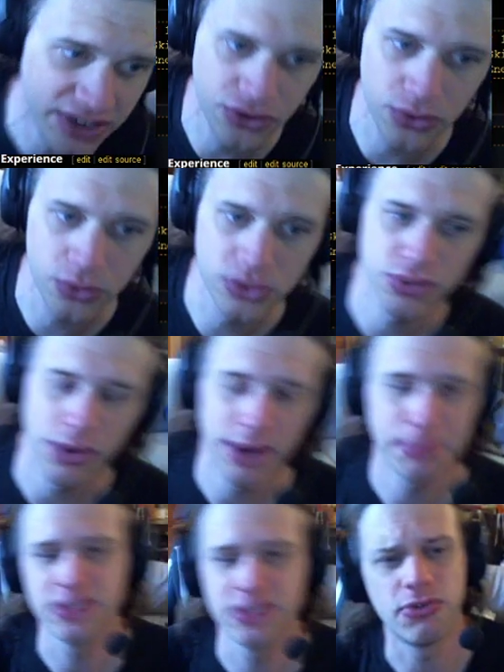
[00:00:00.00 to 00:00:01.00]
to
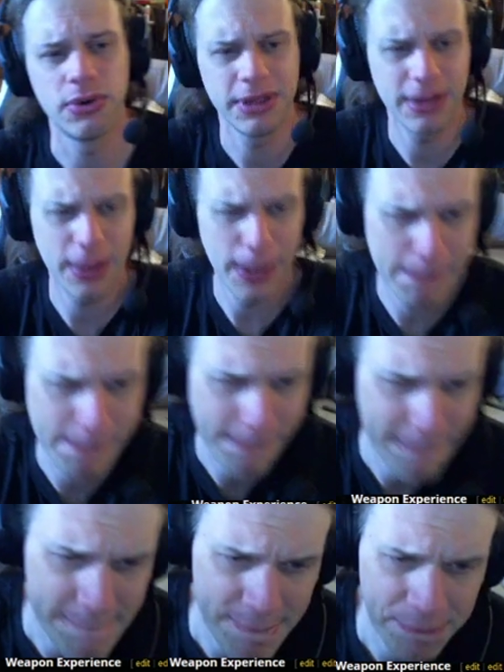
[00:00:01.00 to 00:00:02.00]
swap this formula up
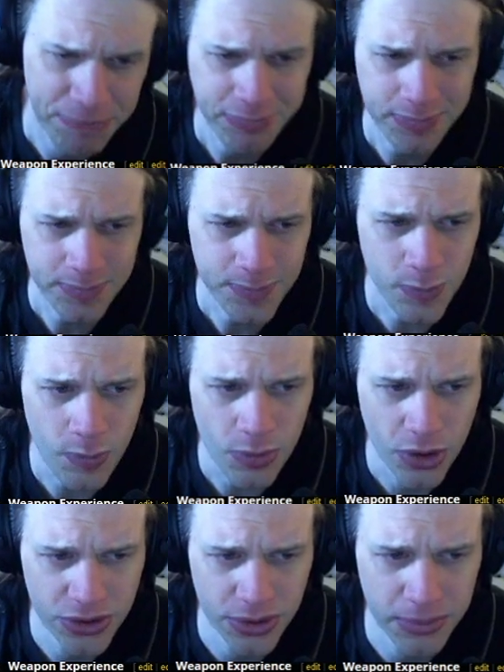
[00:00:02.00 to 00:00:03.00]

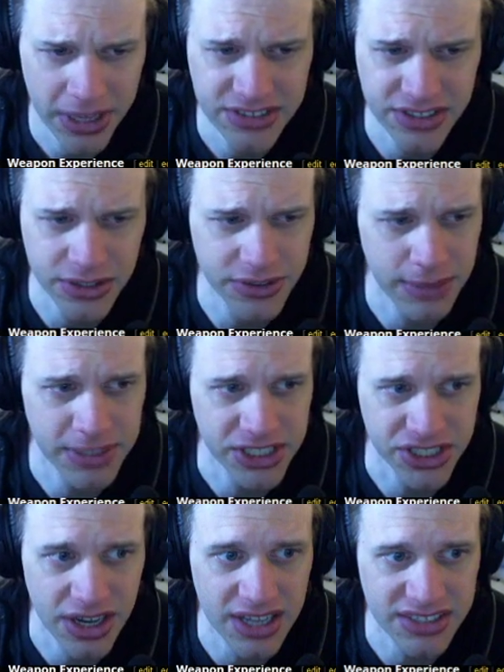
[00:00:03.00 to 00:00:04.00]
to make skill
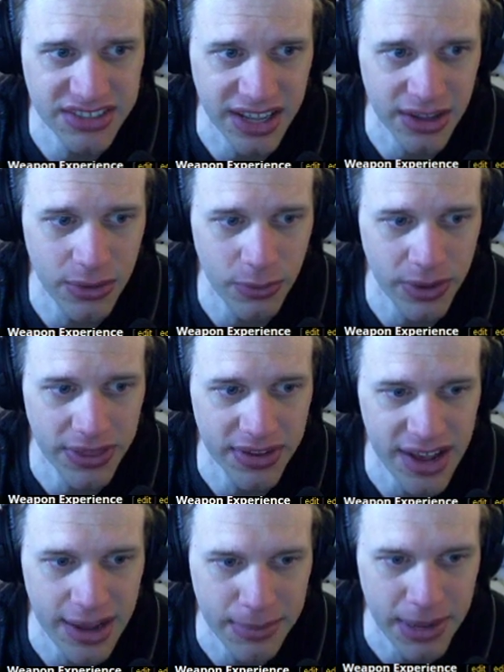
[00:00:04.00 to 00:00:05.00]
damage not scale with
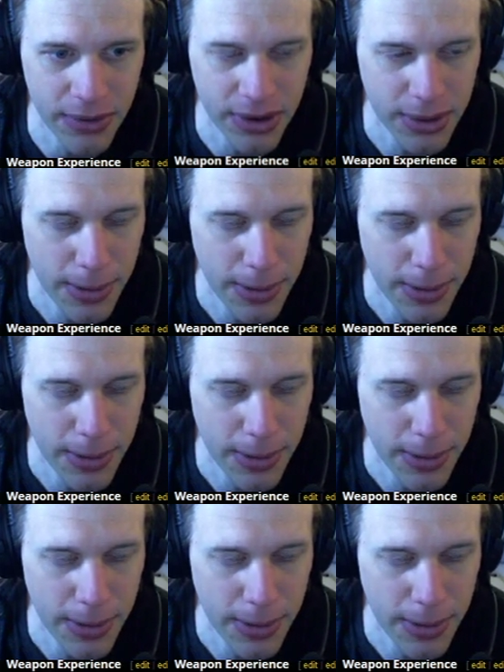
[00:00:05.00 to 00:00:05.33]
attack power.